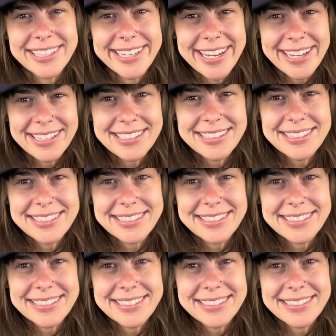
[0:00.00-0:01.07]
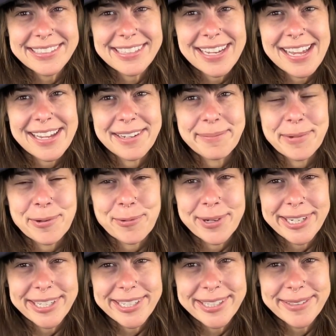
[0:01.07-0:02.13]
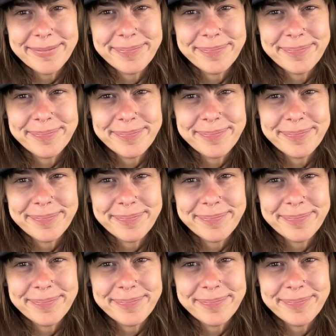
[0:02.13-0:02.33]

Yes, I am aware.